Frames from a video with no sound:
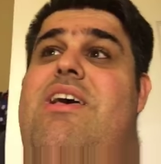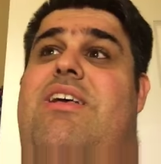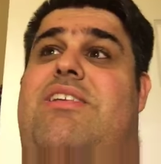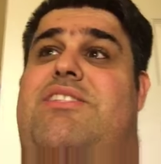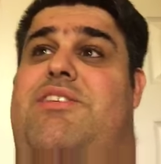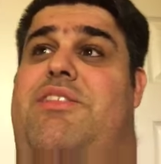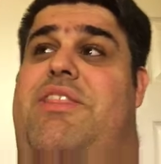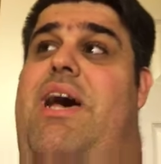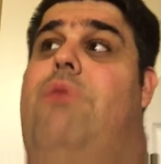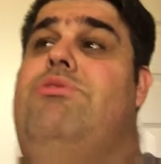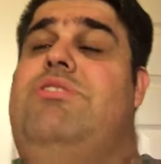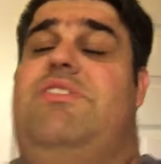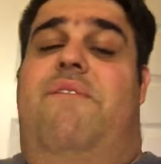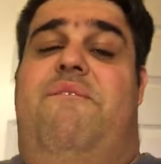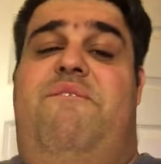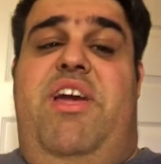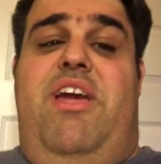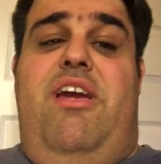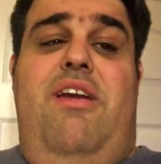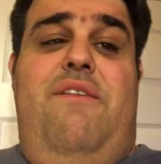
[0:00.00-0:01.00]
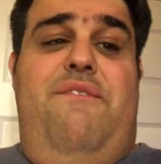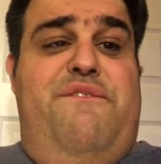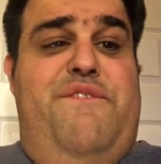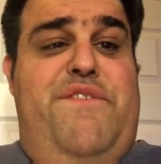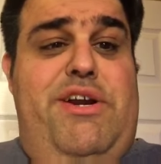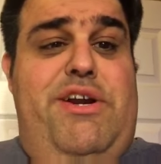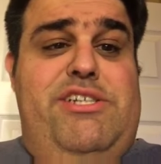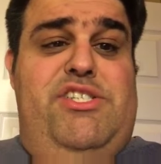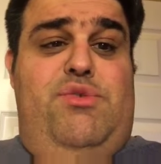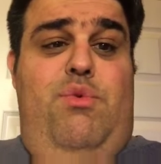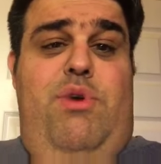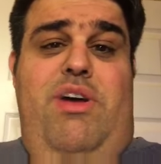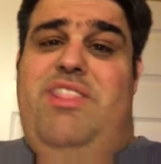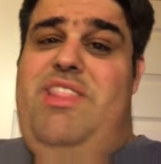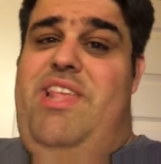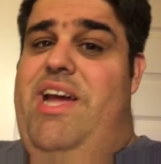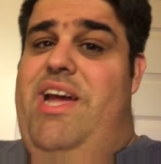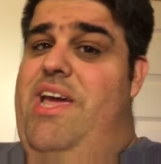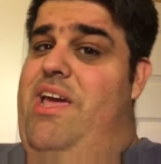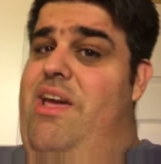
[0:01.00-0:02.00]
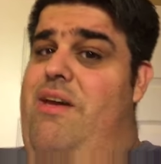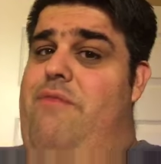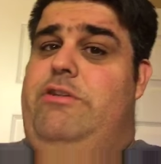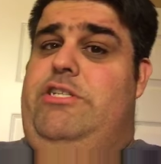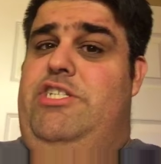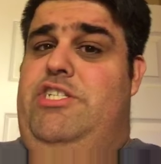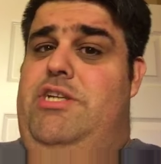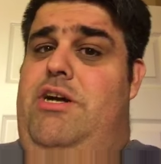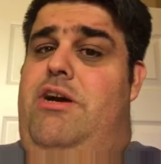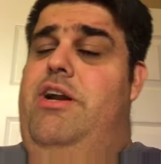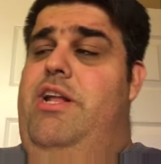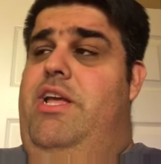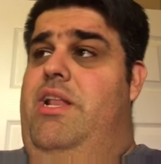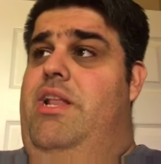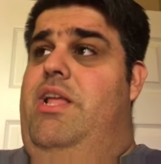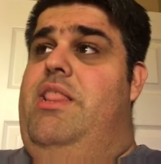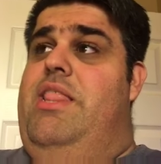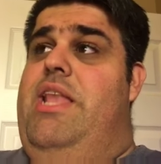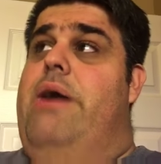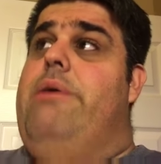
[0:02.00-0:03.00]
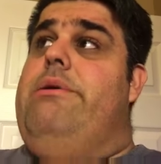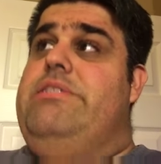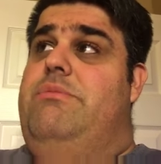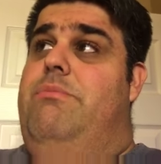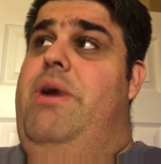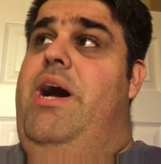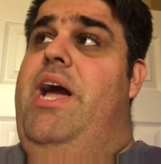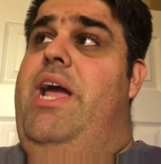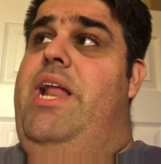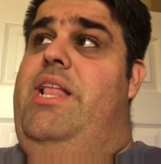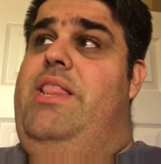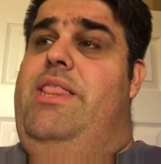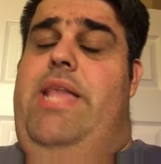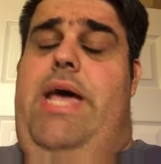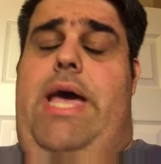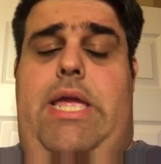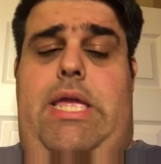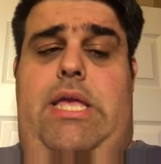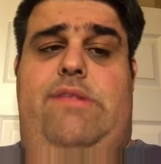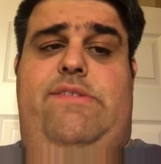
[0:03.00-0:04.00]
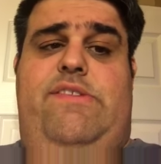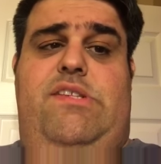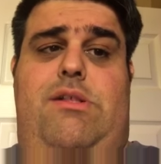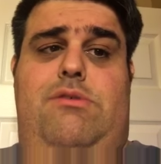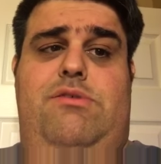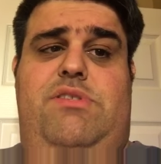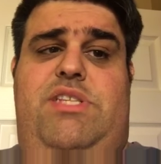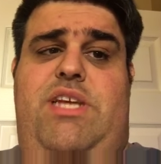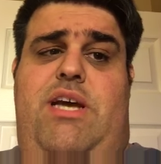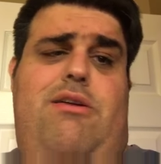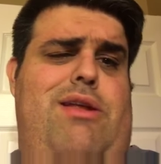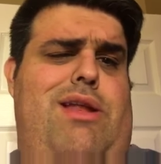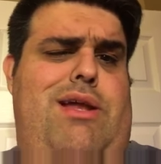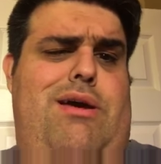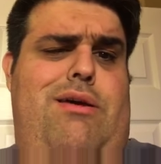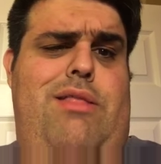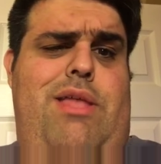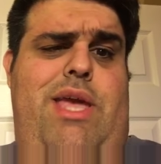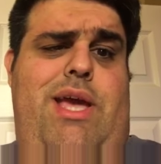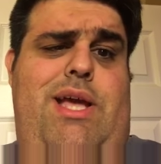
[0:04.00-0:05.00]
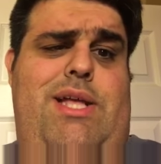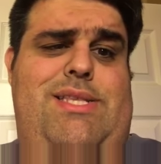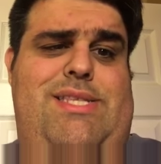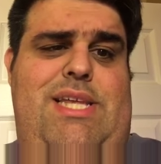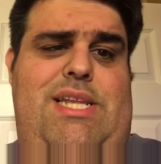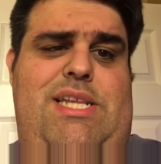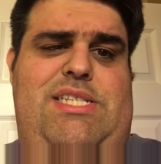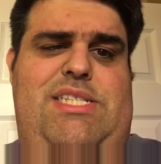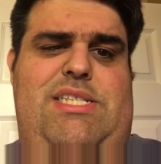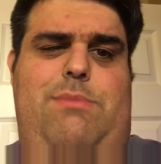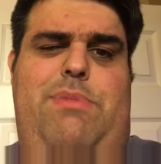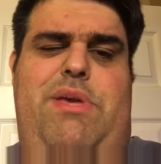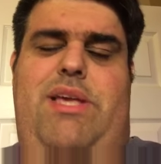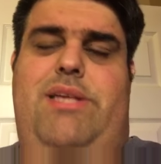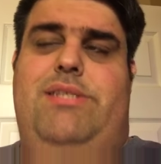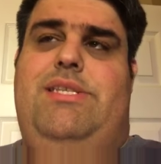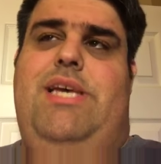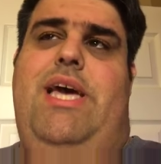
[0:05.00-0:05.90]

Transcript: So that was the very first one that I ever started, and that was mine, and that gets closed down, and I only had 10 ECBs.